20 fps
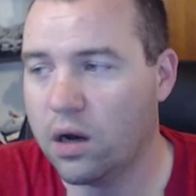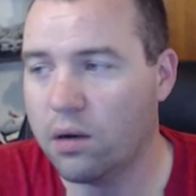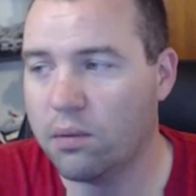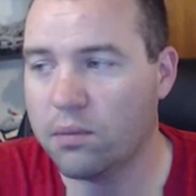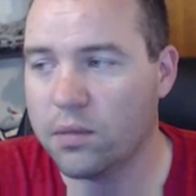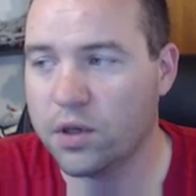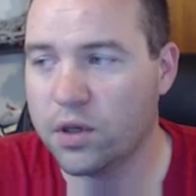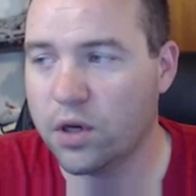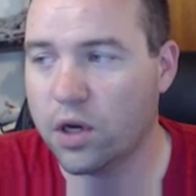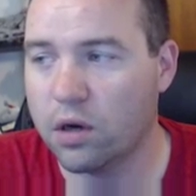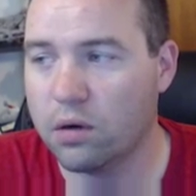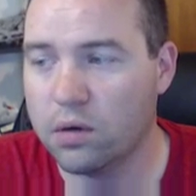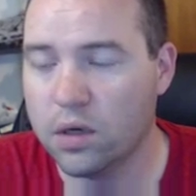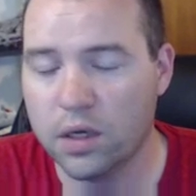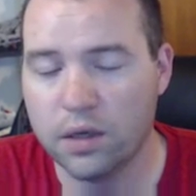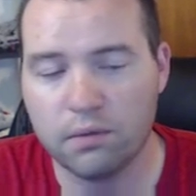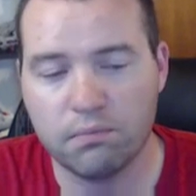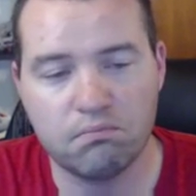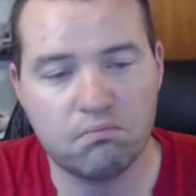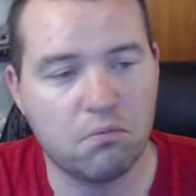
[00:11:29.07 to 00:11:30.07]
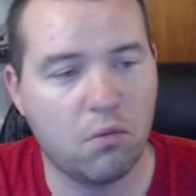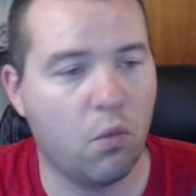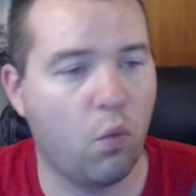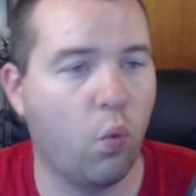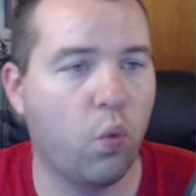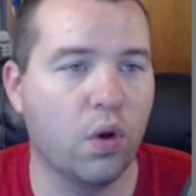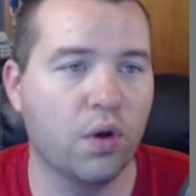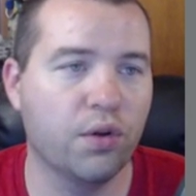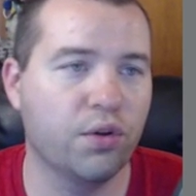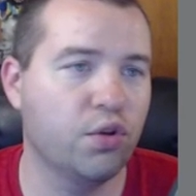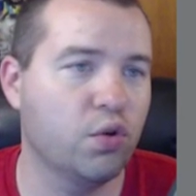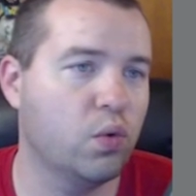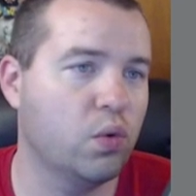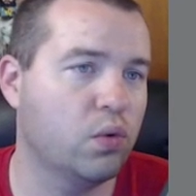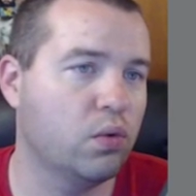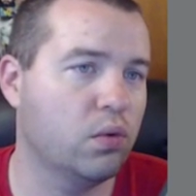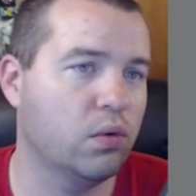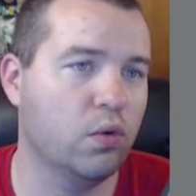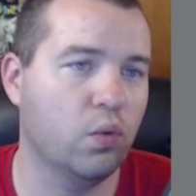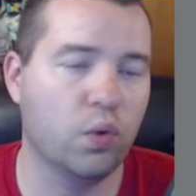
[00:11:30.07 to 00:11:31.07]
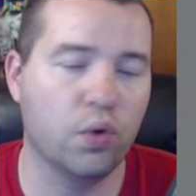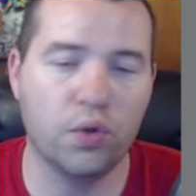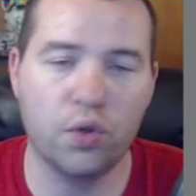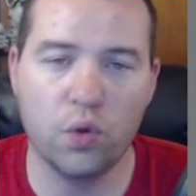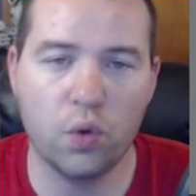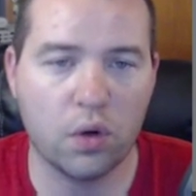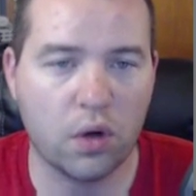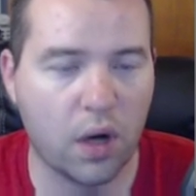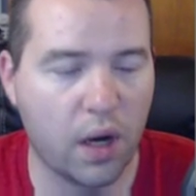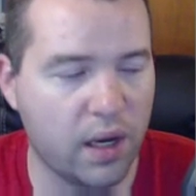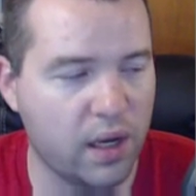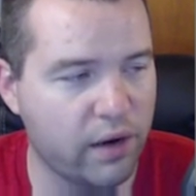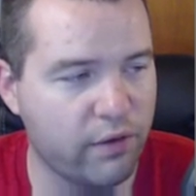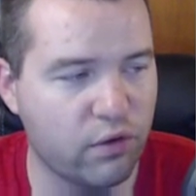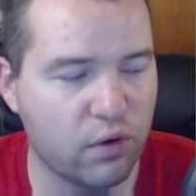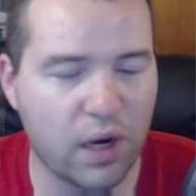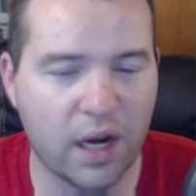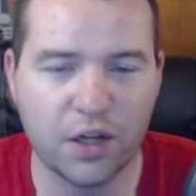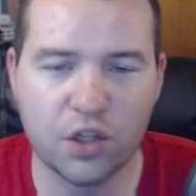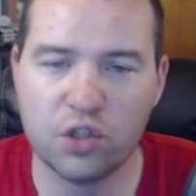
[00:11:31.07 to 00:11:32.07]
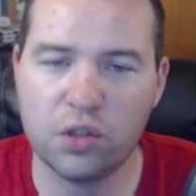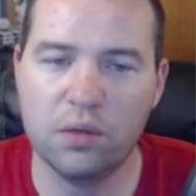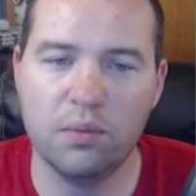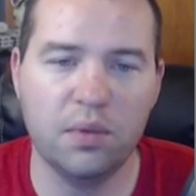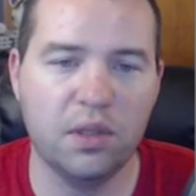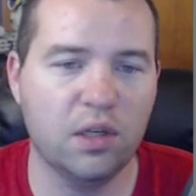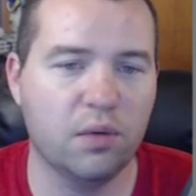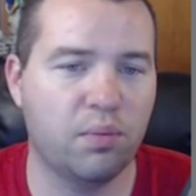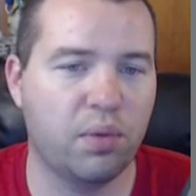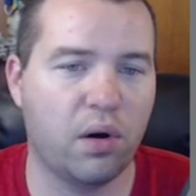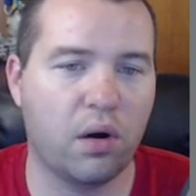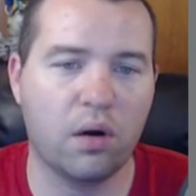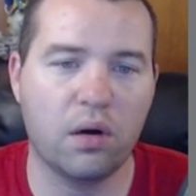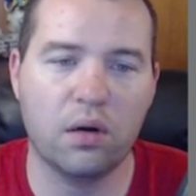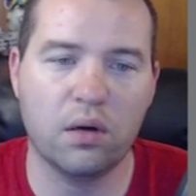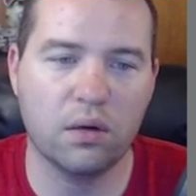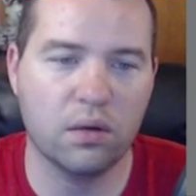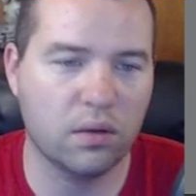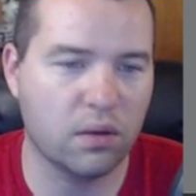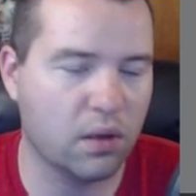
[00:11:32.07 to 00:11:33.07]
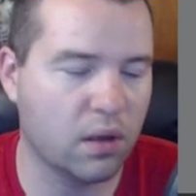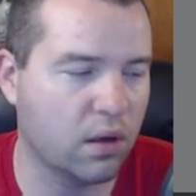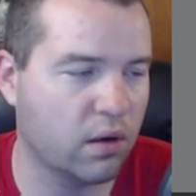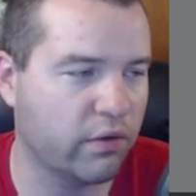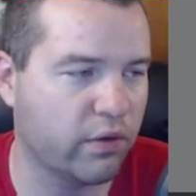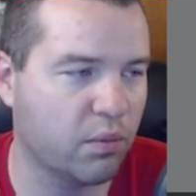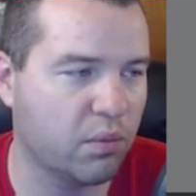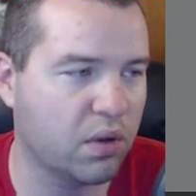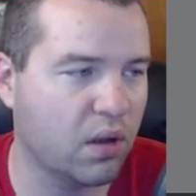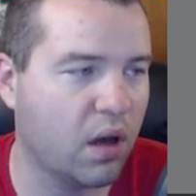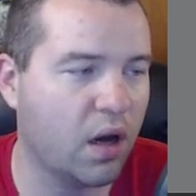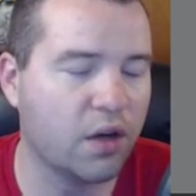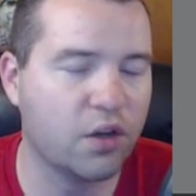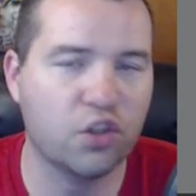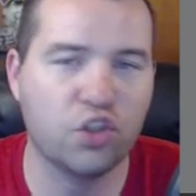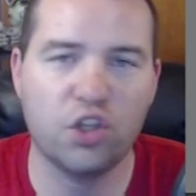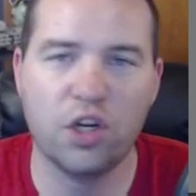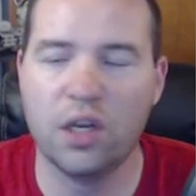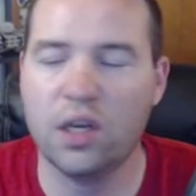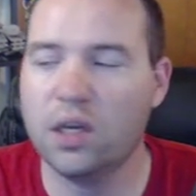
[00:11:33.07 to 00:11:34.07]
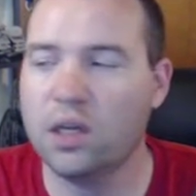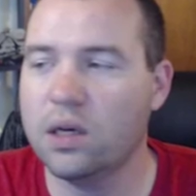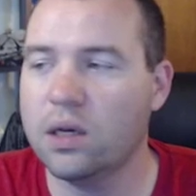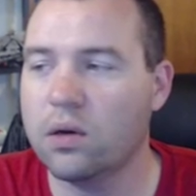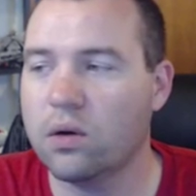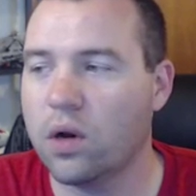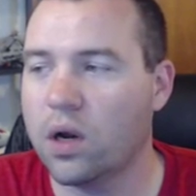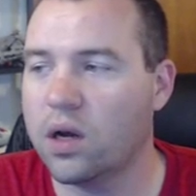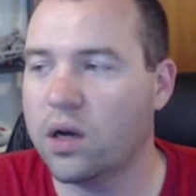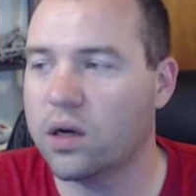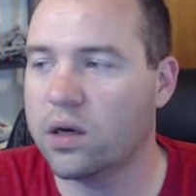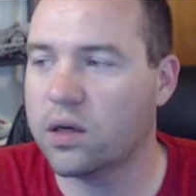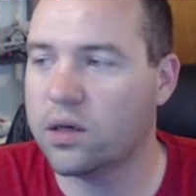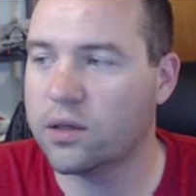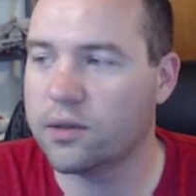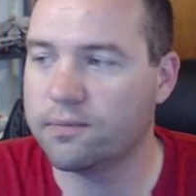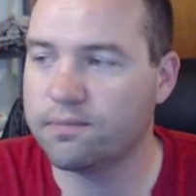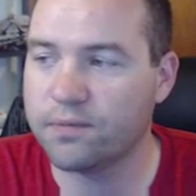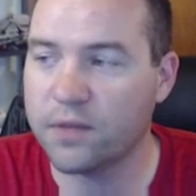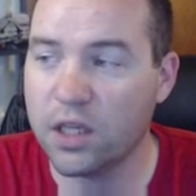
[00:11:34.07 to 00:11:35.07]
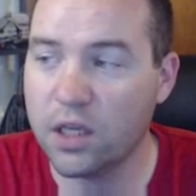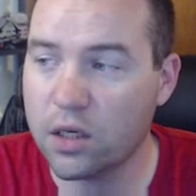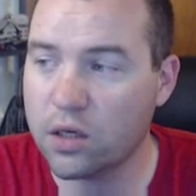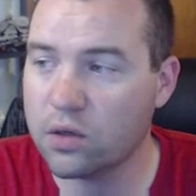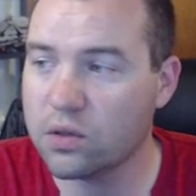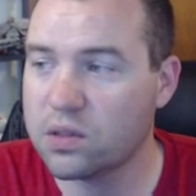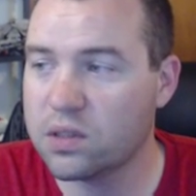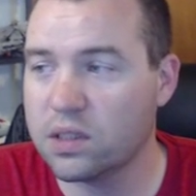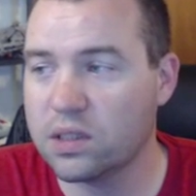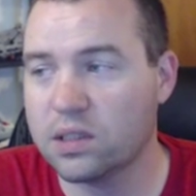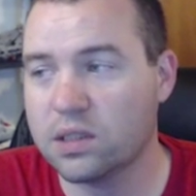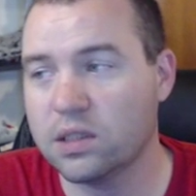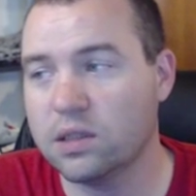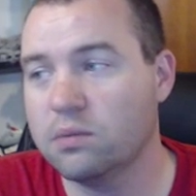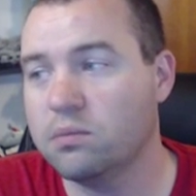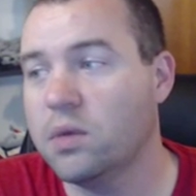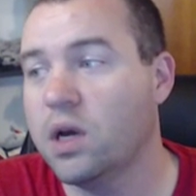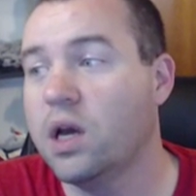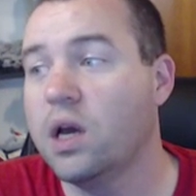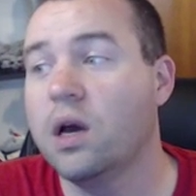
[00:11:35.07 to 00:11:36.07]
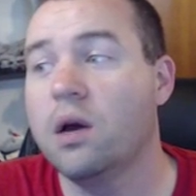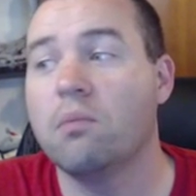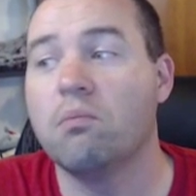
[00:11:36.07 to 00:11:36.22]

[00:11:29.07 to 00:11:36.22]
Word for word: You know, will you or I ever actually be a part of a blockchain ecosystem?